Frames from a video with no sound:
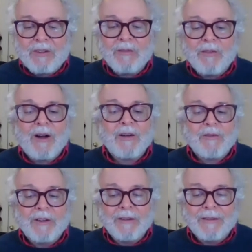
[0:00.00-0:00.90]
in
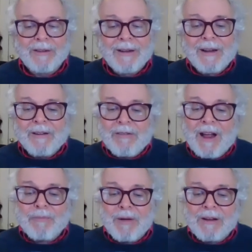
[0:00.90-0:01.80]
vaudeville,
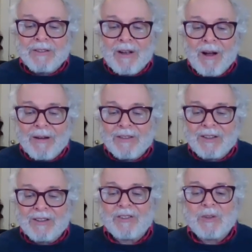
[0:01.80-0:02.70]
Grandpa's
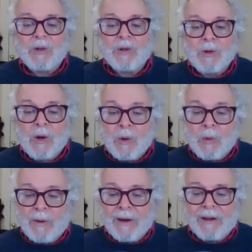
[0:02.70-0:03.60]

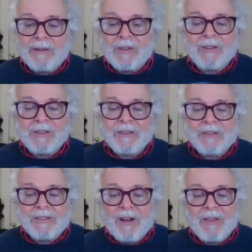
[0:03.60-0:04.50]
contest-winning
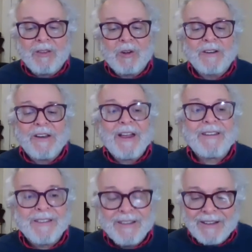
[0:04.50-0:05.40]
turns on the
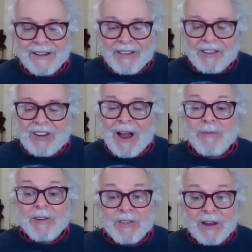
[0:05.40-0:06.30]
cornet, the
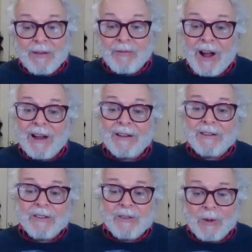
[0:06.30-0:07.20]
time you sang
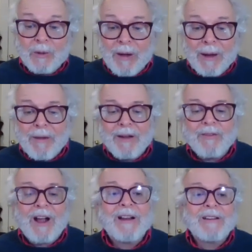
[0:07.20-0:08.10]
Violets, who'll buy my
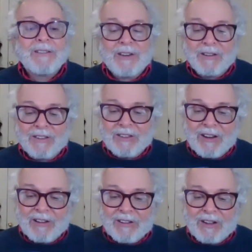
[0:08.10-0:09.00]
violets on
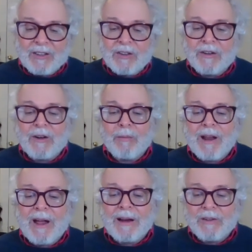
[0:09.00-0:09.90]
stage as the little
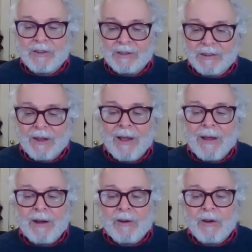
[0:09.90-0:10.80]
blind girl
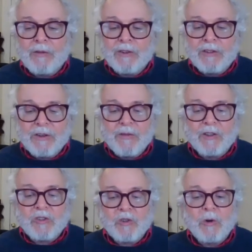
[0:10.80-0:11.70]
in Orphans of the
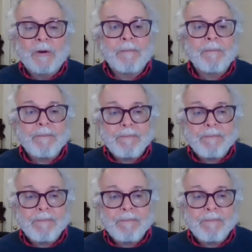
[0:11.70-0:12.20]
Storm.